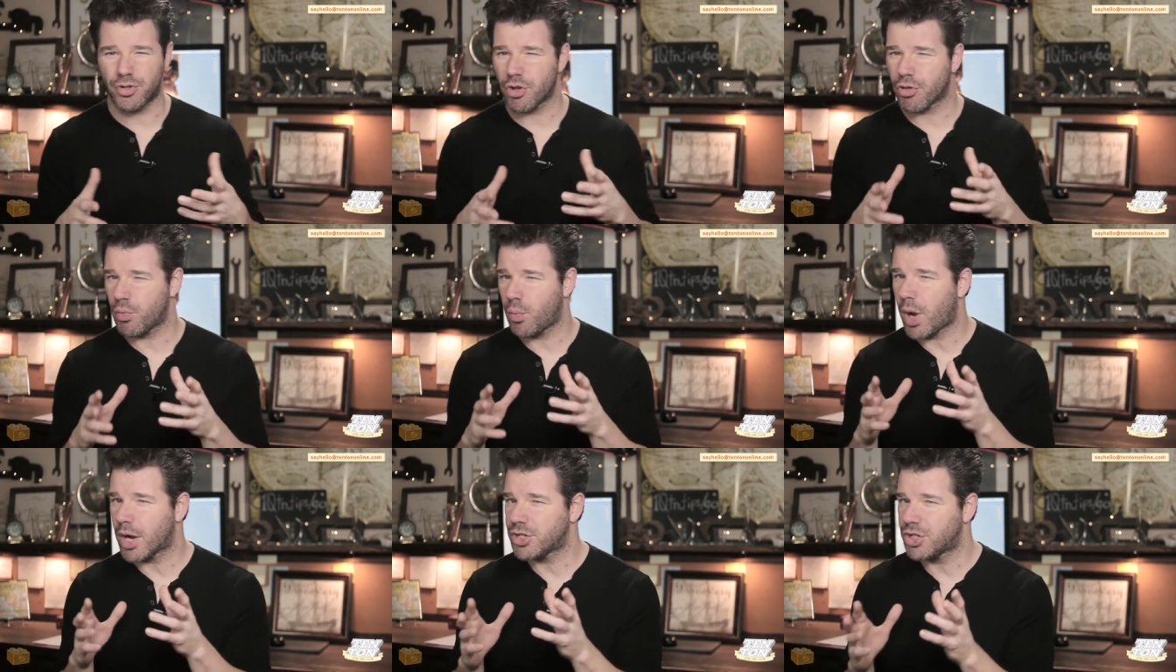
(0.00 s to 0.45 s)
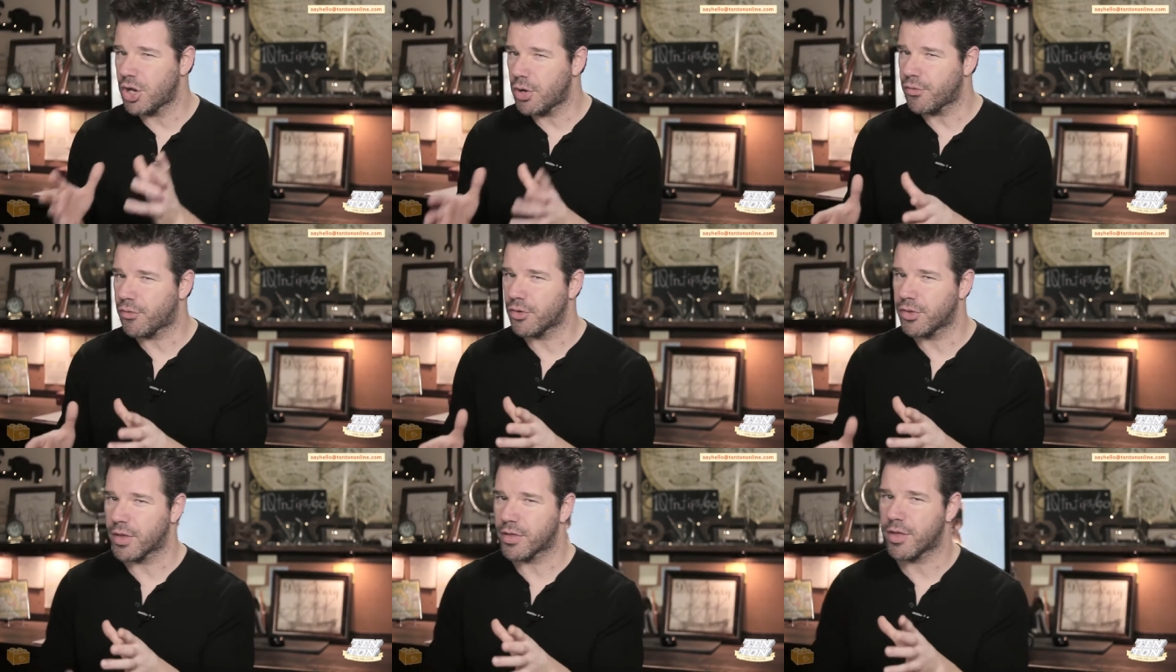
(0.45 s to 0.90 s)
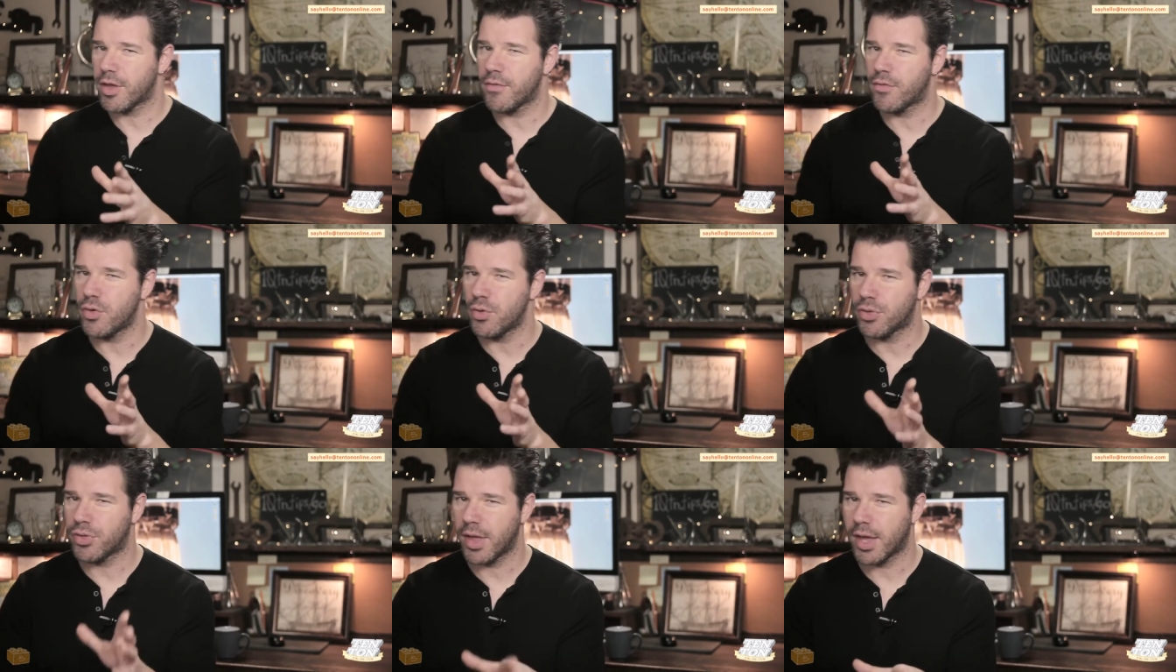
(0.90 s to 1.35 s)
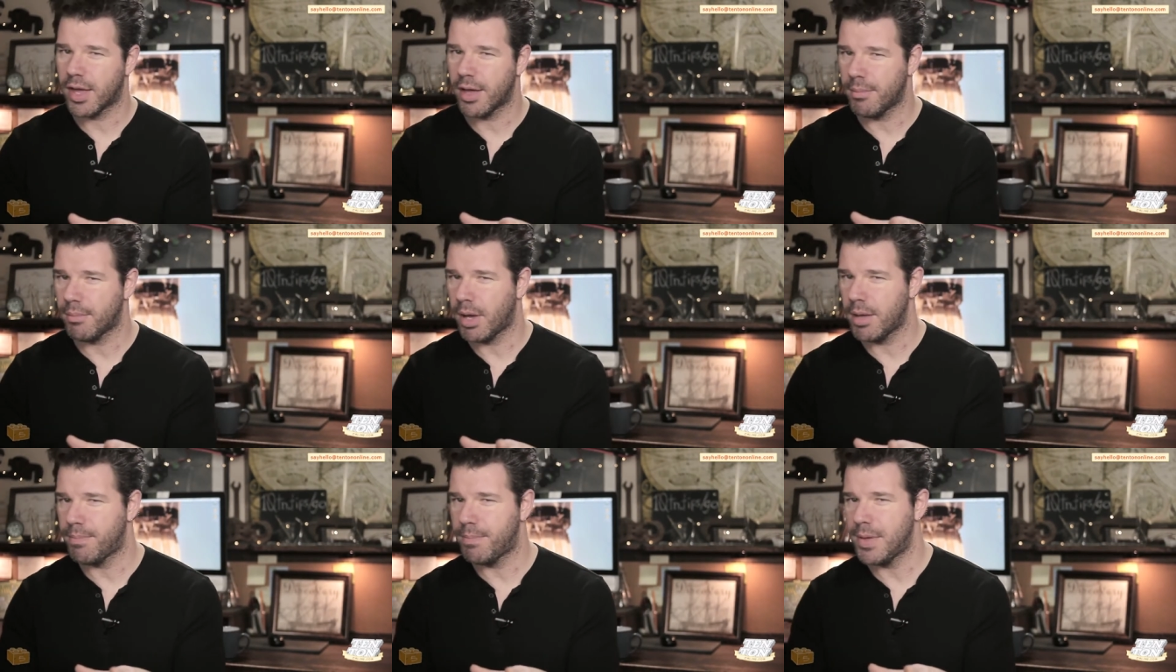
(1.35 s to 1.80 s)
Just watch out for this if you think
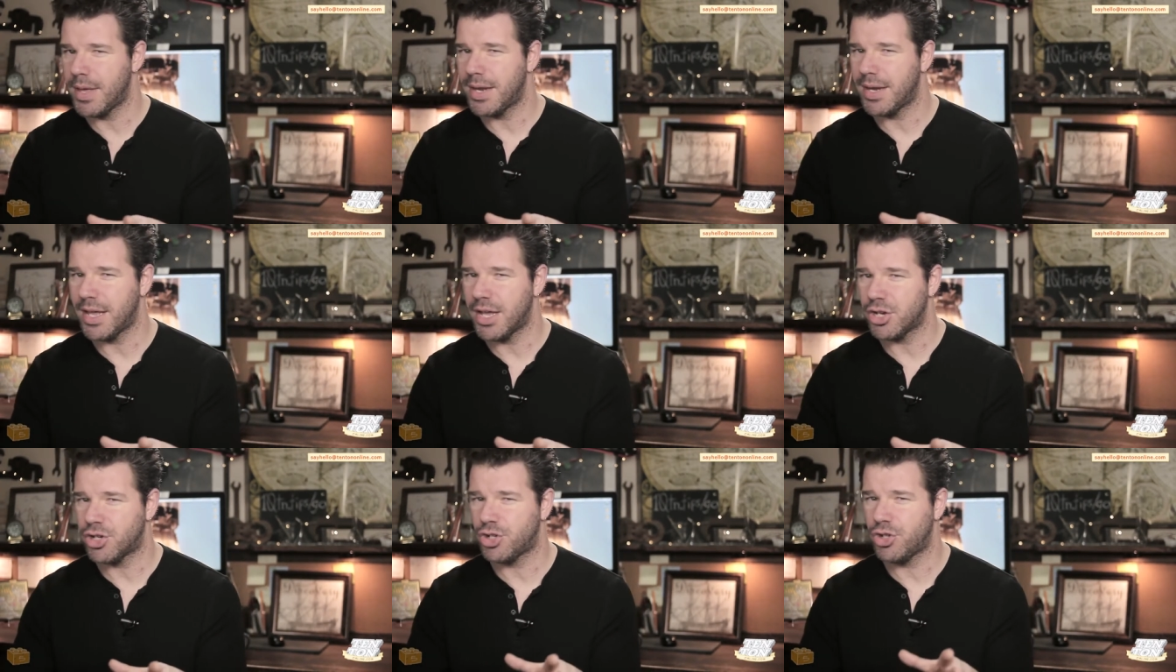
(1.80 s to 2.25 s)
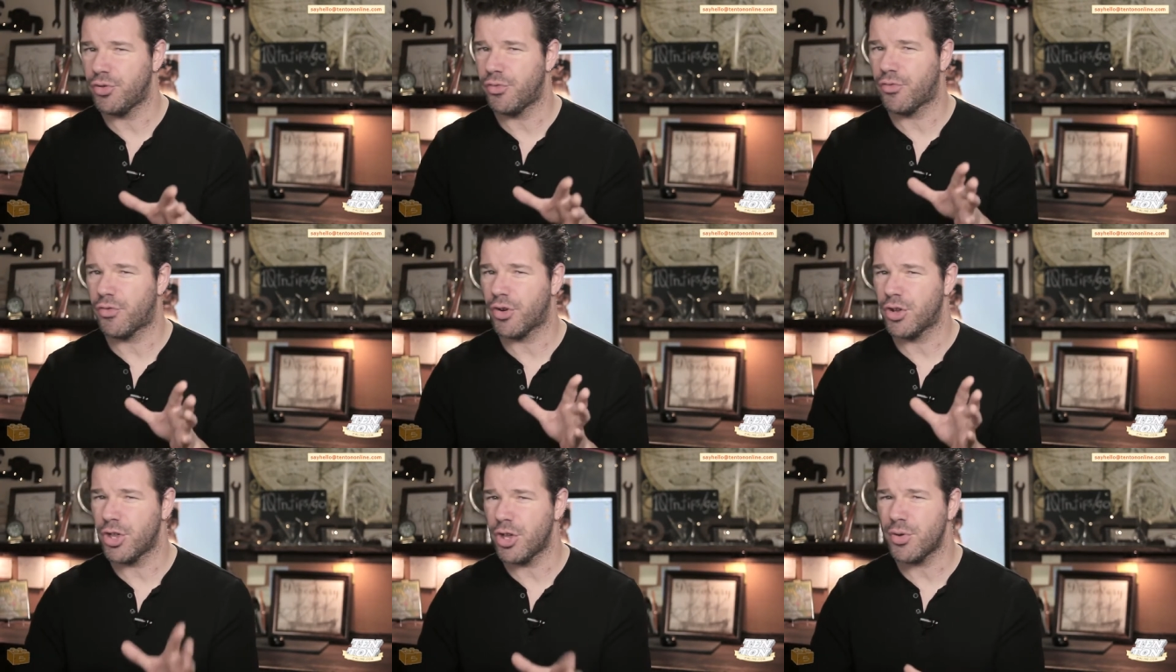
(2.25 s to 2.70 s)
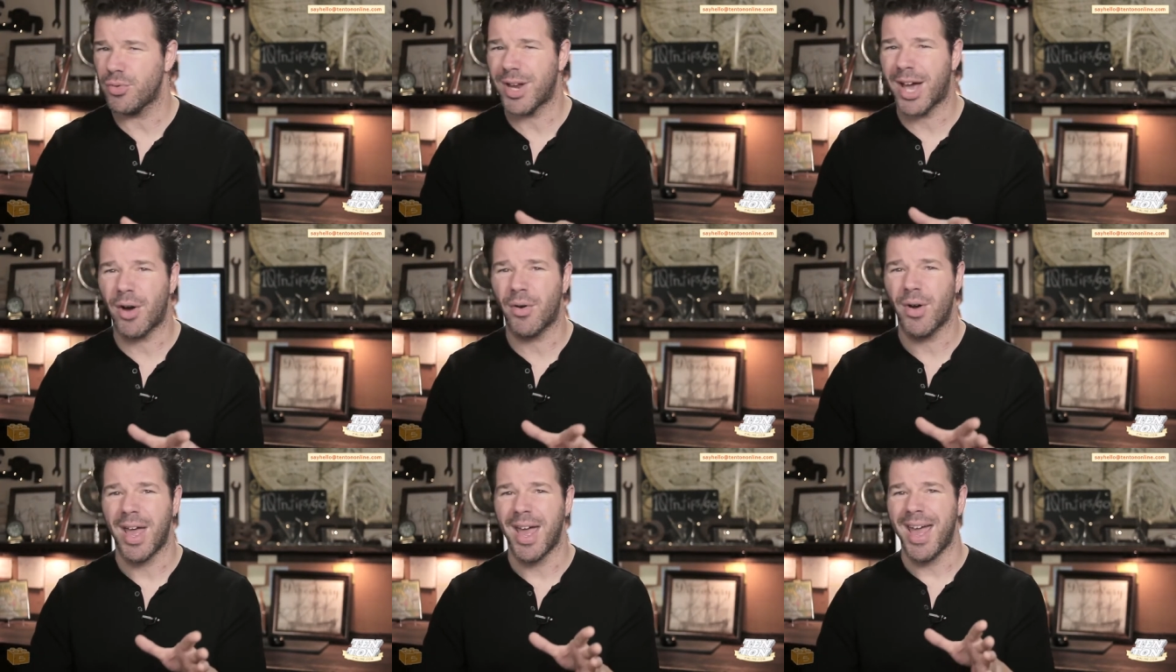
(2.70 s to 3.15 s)
it might be an issue for you. Now,